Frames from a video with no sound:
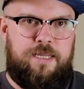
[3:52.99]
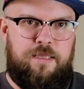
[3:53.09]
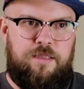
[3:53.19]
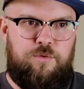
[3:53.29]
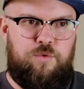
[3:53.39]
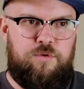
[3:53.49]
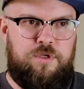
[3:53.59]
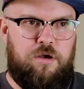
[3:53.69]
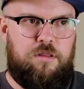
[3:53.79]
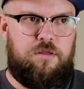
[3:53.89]
and then we'll
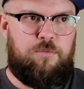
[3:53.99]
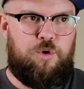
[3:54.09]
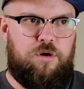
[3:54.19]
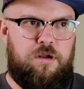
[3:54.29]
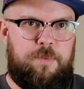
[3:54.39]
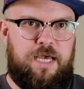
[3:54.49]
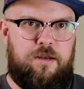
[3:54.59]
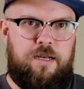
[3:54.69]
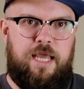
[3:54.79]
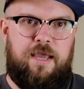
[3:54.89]
talk a little more
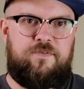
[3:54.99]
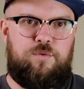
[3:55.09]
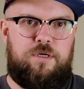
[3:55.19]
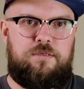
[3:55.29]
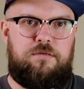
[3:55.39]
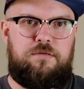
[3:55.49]
about it afterwards.